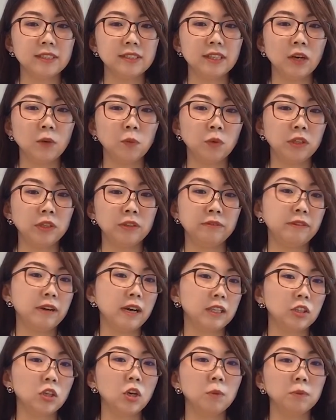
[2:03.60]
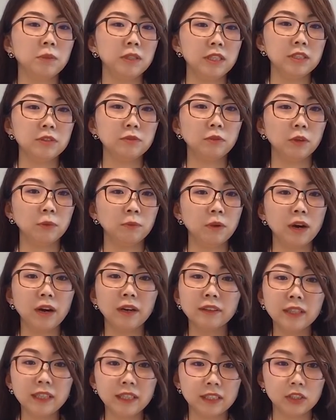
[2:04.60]
that would affect companies from
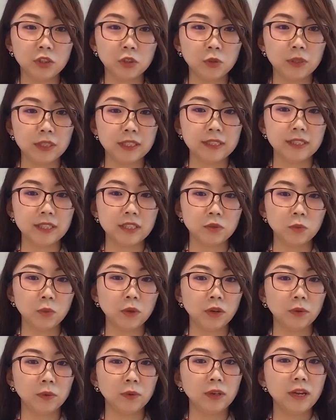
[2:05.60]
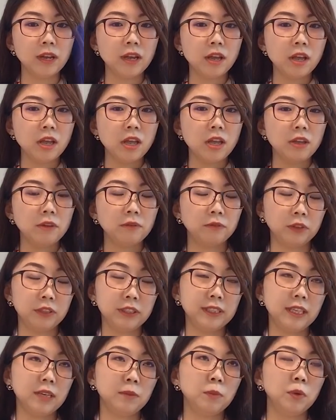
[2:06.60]
other industries as well. For
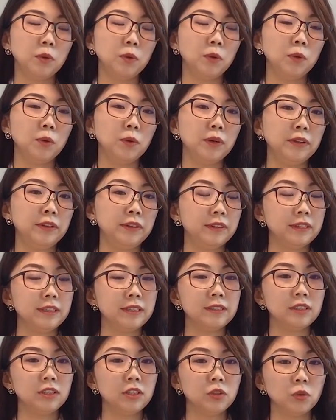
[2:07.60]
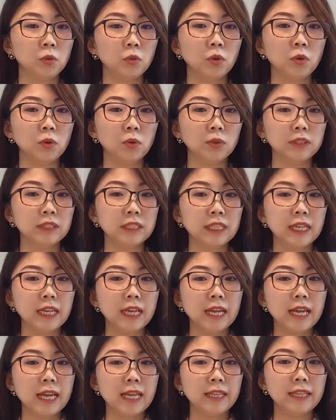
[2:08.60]
example, there is a so called
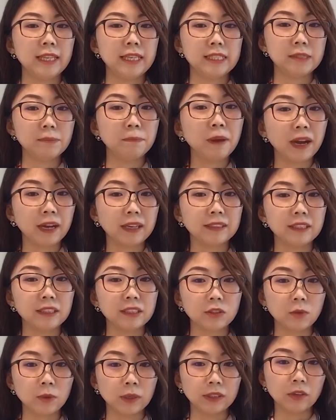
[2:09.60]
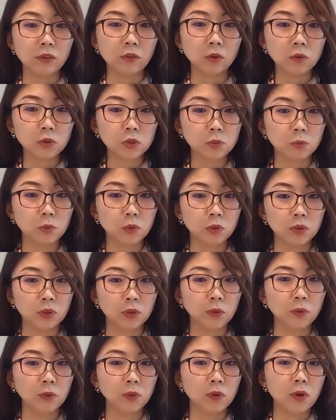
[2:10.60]
the expected credit loss
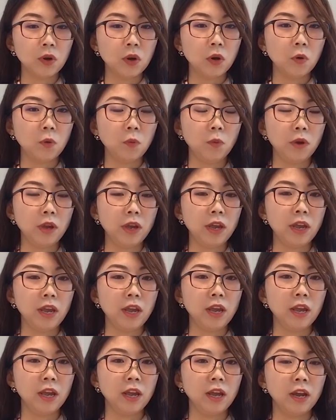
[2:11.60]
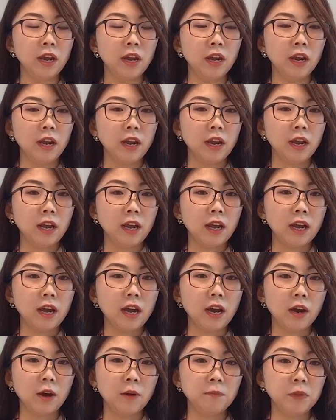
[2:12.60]
model where
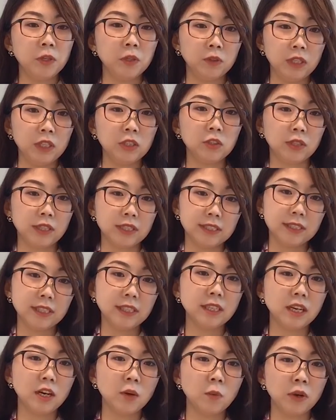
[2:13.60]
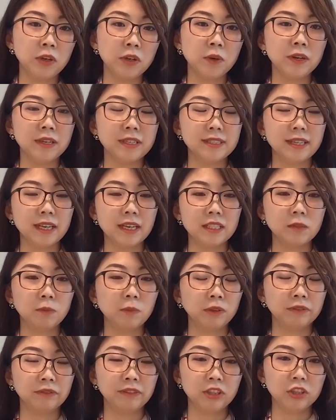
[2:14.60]
um, you need to consider when you assess
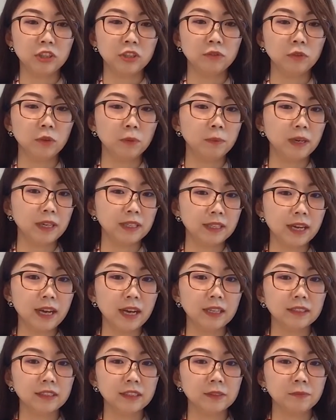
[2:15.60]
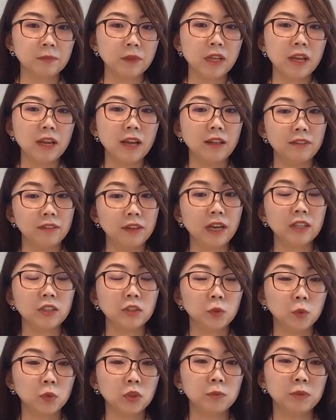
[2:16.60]
provision for bad debt. And
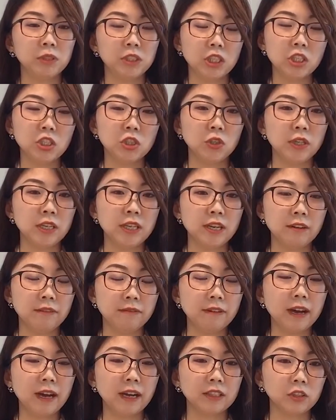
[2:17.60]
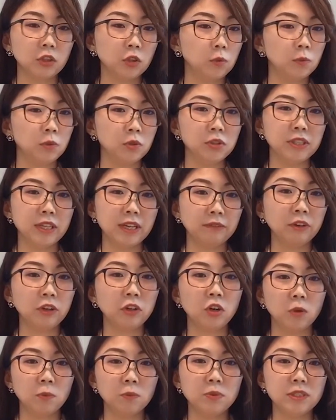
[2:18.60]
that would potentially affect almost every
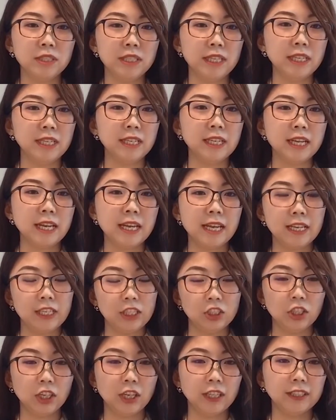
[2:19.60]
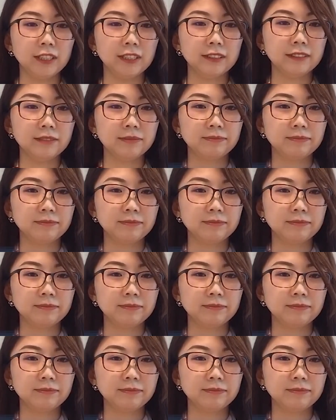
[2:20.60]
company in China.